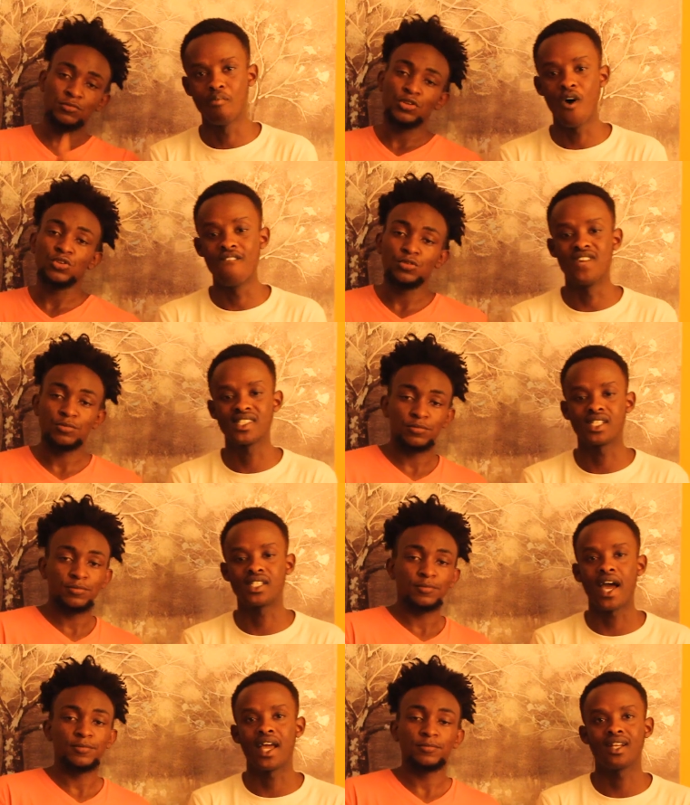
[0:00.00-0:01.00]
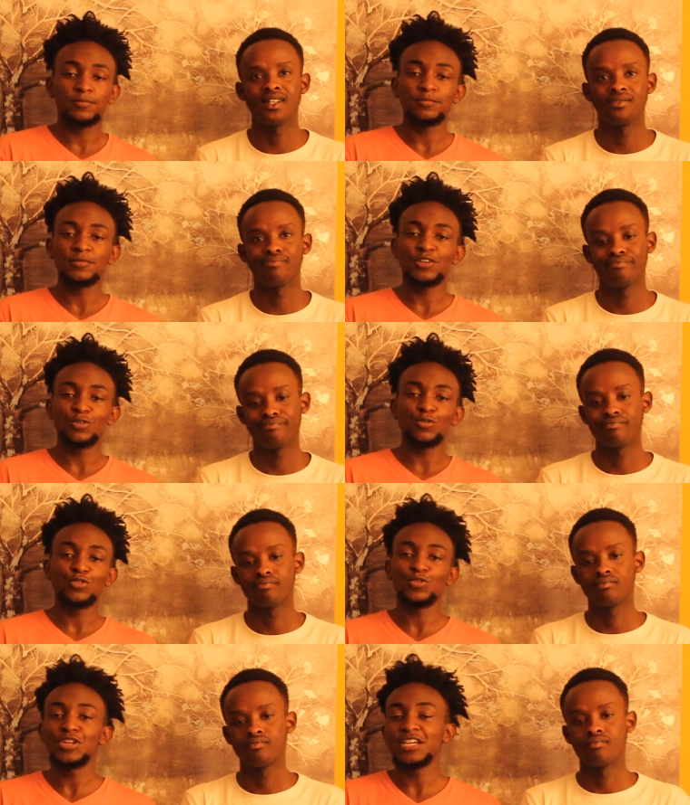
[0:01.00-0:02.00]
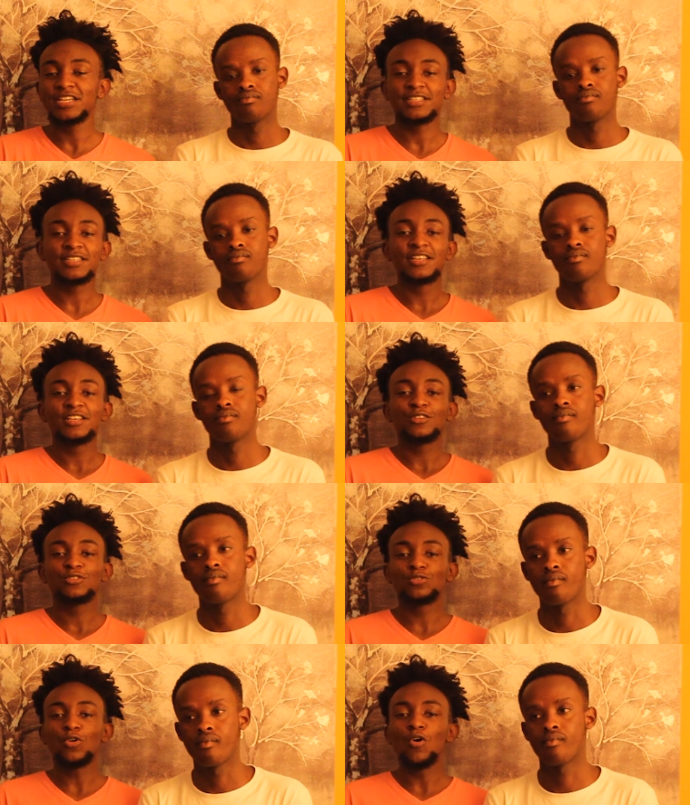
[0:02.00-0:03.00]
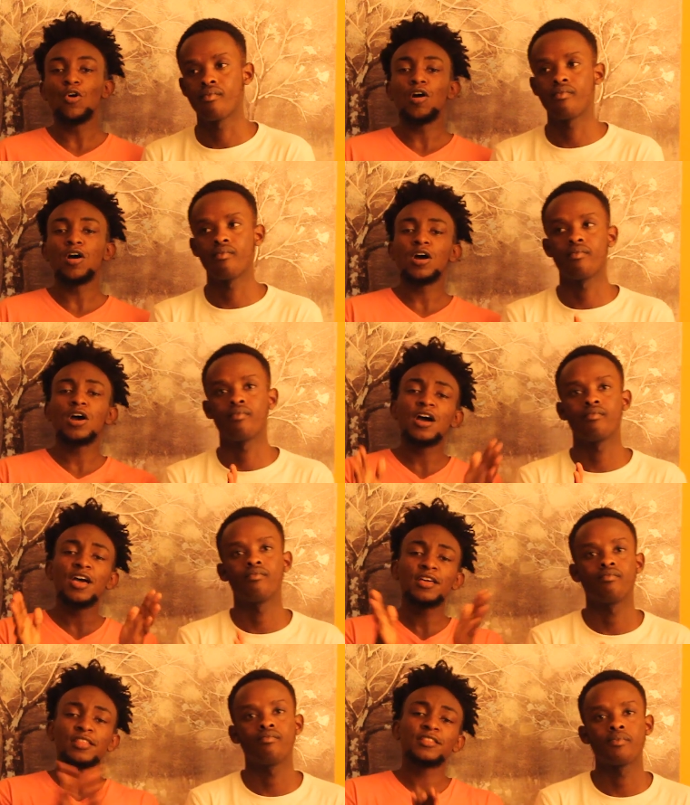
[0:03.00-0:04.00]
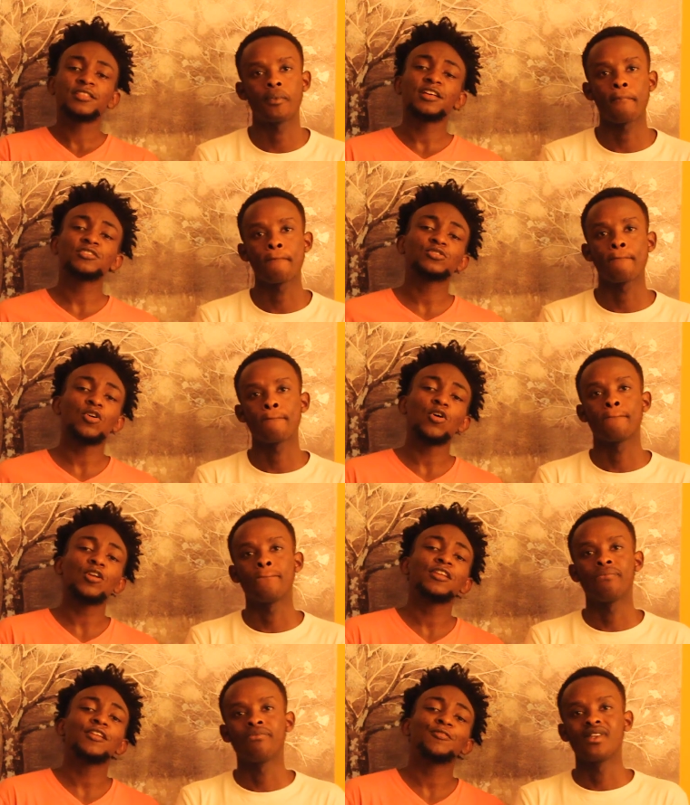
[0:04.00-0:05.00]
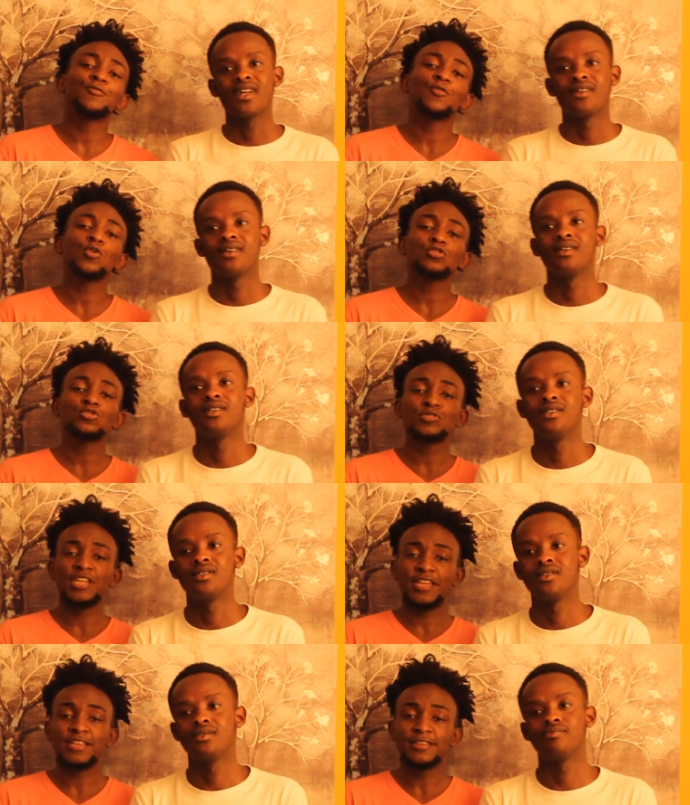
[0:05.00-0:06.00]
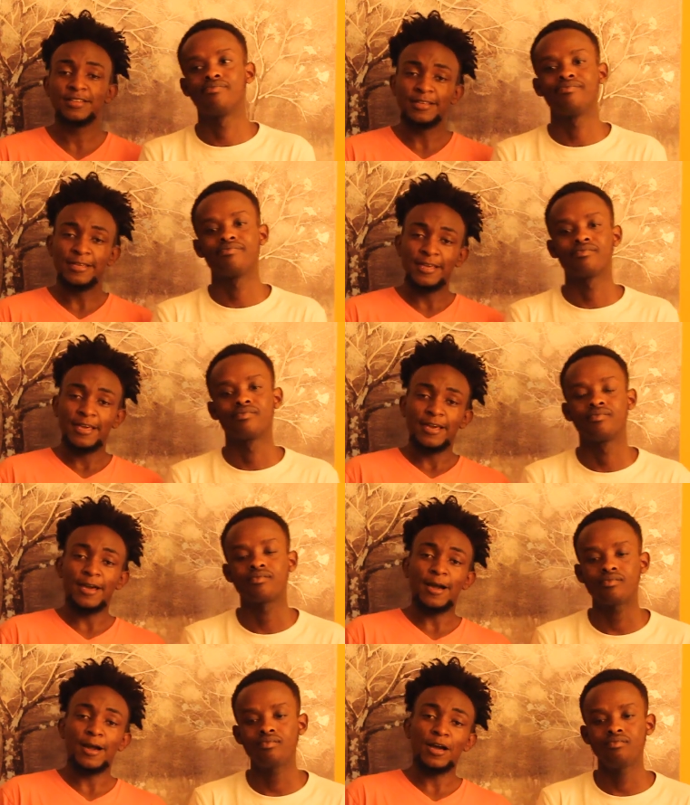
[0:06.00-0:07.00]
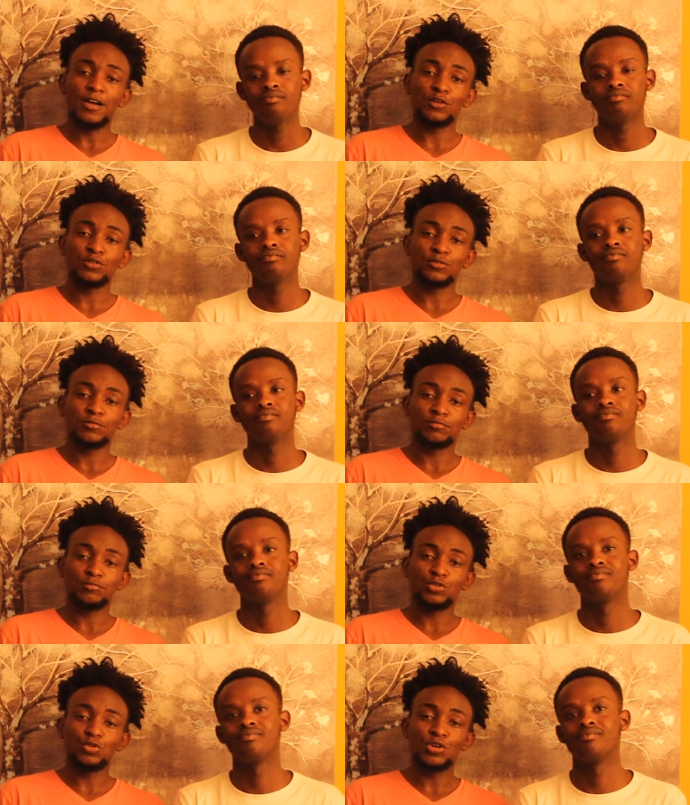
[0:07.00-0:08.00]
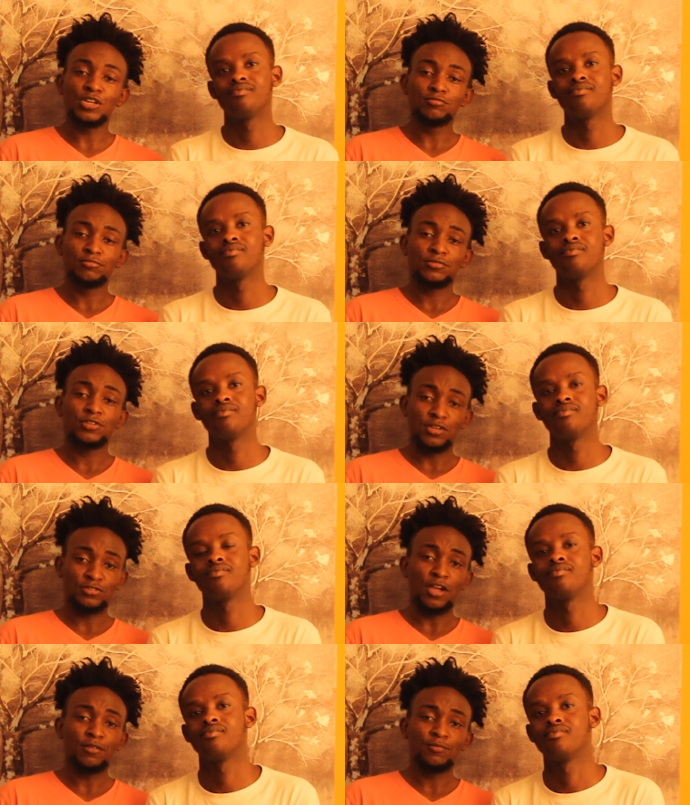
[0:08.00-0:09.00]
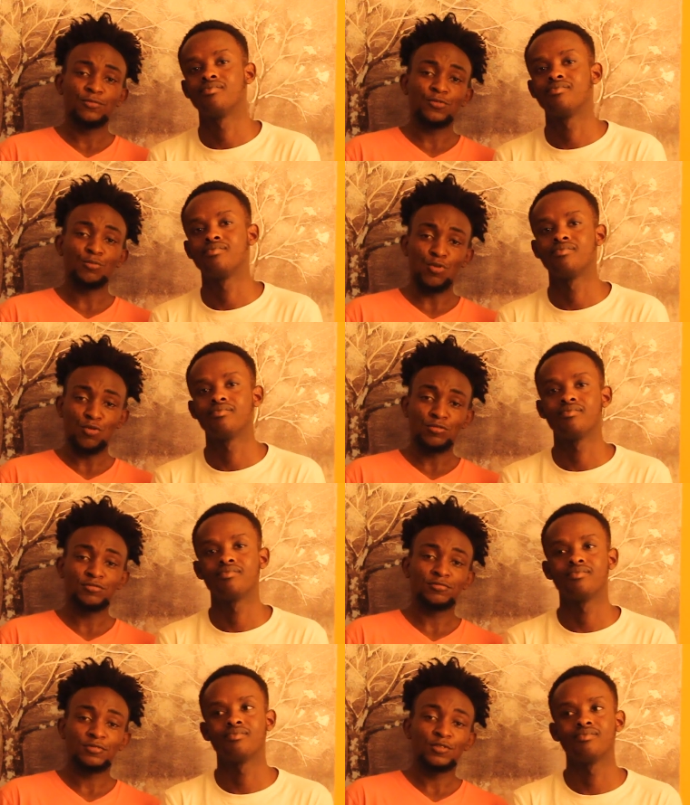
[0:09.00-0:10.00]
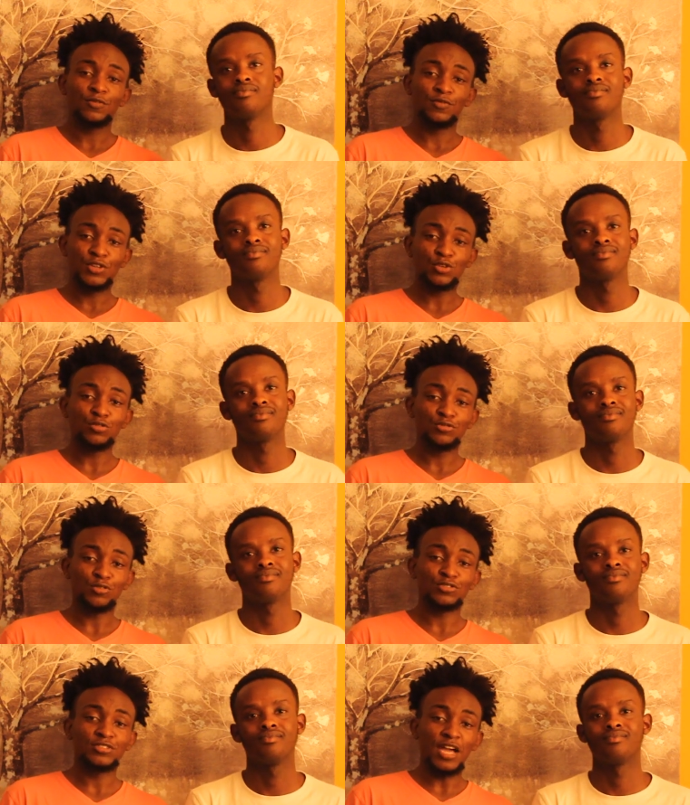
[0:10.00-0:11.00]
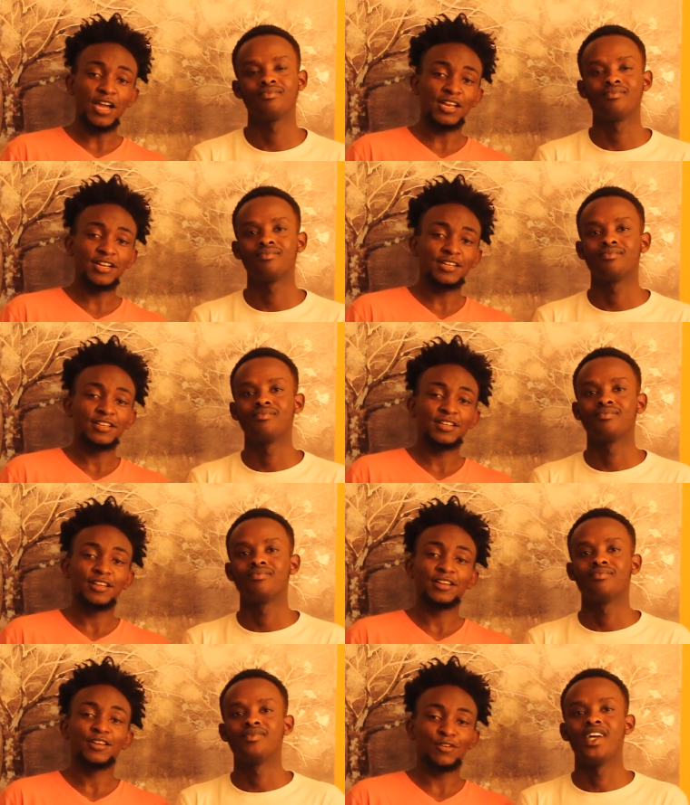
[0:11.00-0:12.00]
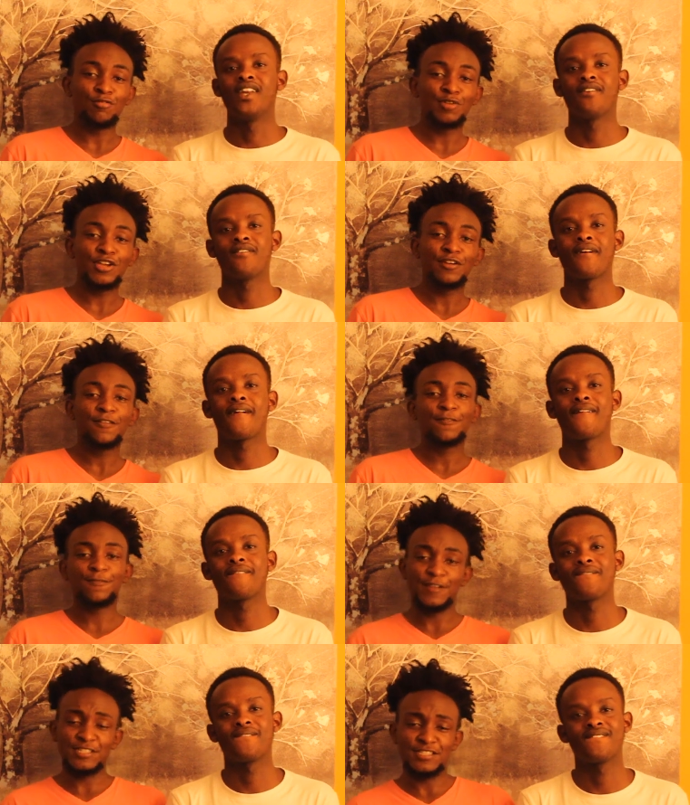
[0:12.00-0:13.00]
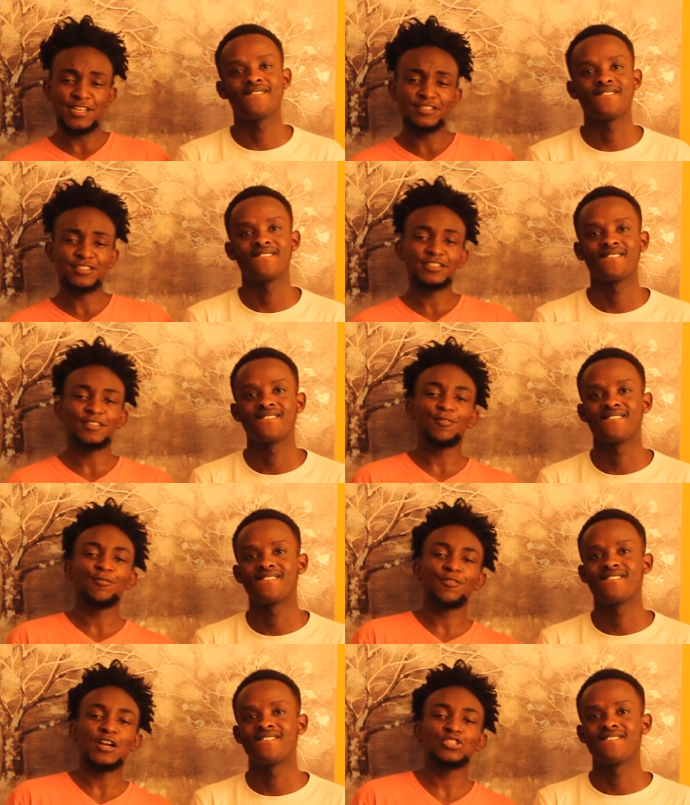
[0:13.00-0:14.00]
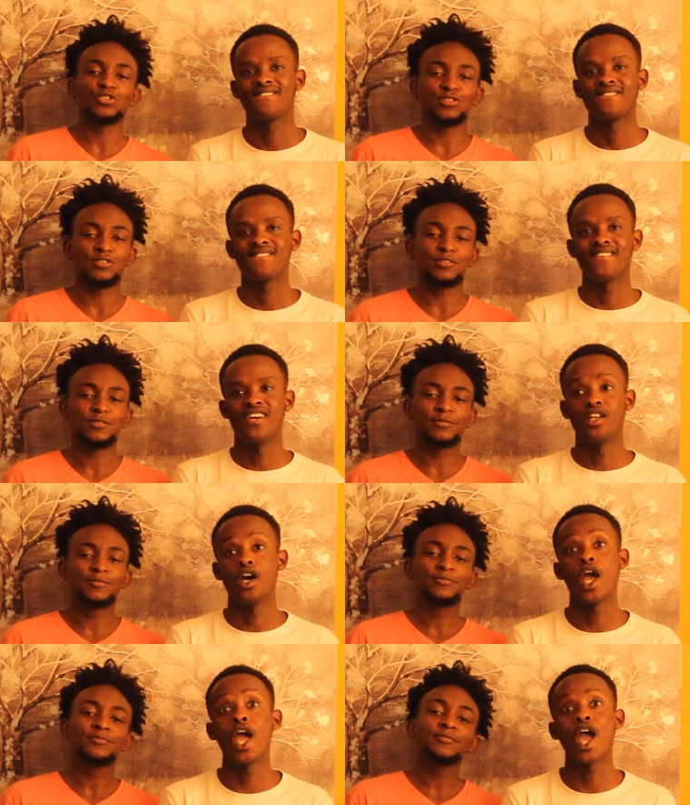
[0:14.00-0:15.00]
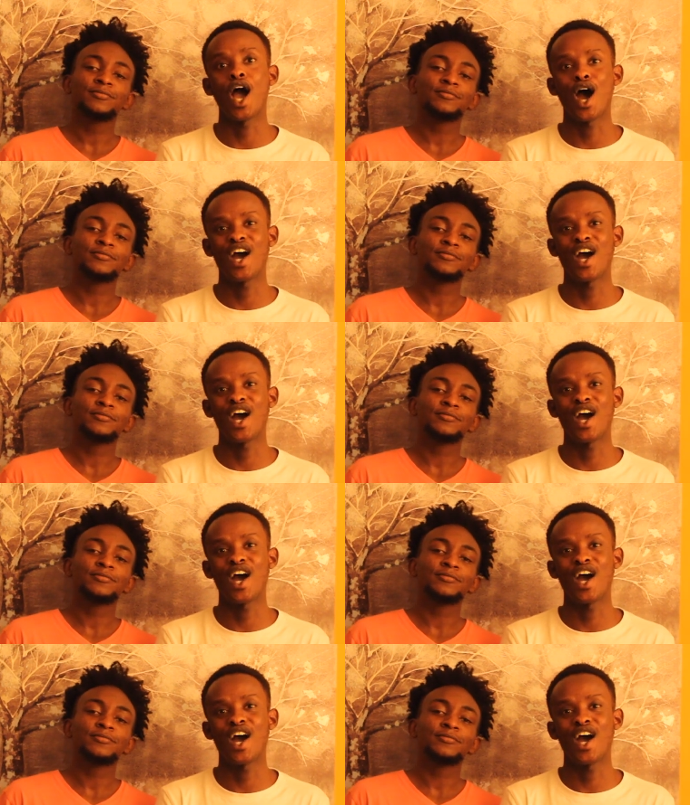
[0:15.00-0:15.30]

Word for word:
Speaker 1: more versatile and look unique. So uh, that's all for today. Uh, tune in next time for more videos on style, grooming, fitness, fashion, and hair.